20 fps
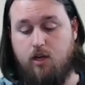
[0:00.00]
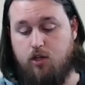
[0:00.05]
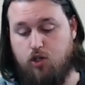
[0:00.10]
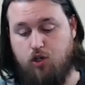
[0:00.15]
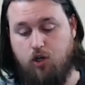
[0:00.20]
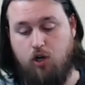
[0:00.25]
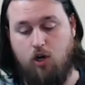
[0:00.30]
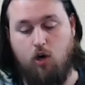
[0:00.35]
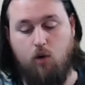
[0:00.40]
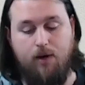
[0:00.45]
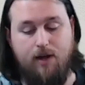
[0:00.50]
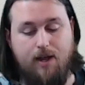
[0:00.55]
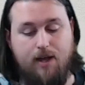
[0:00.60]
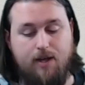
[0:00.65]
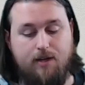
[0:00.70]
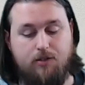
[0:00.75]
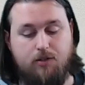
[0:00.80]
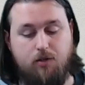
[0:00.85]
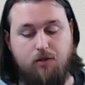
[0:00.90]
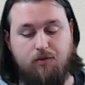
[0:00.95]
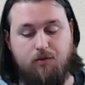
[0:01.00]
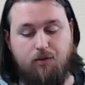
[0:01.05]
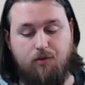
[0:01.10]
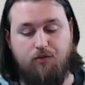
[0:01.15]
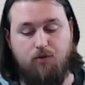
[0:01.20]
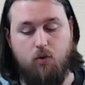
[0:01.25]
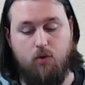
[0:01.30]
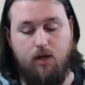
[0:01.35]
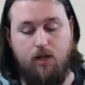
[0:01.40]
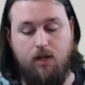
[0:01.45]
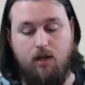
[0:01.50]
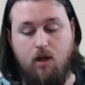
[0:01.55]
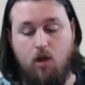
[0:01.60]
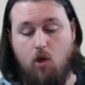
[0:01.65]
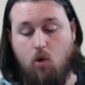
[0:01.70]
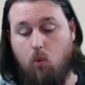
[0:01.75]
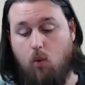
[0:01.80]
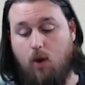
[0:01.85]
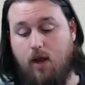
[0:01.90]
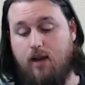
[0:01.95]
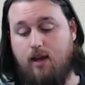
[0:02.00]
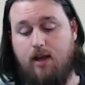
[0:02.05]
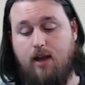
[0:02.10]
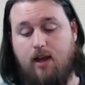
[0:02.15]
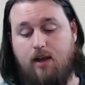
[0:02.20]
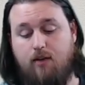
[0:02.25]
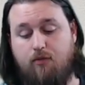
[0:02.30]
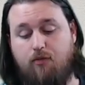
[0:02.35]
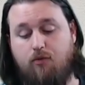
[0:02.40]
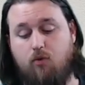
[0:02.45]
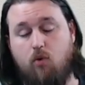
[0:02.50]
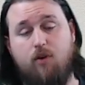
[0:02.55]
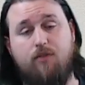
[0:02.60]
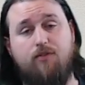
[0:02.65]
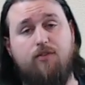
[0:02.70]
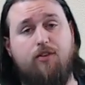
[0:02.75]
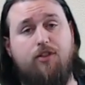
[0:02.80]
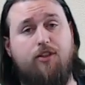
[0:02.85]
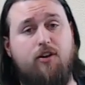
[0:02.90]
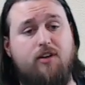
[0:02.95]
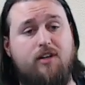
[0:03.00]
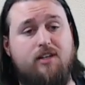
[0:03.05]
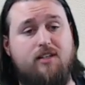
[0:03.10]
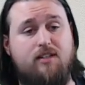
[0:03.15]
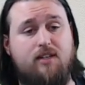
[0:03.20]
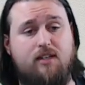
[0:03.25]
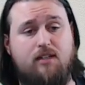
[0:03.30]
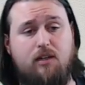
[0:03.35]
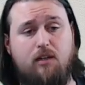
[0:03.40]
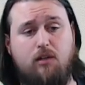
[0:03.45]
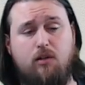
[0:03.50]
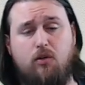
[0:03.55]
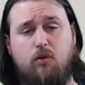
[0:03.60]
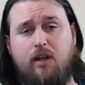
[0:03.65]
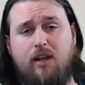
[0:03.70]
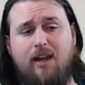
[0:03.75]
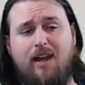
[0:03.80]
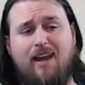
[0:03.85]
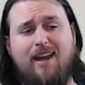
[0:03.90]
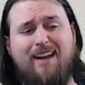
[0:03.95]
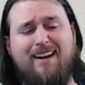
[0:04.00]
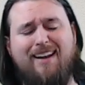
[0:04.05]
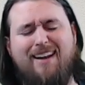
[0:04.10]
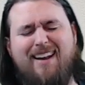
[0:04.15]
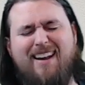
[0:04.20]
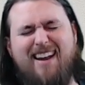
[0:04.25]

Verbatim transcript: Jarwin had 2 for 40. Witten had 4 for 36, including a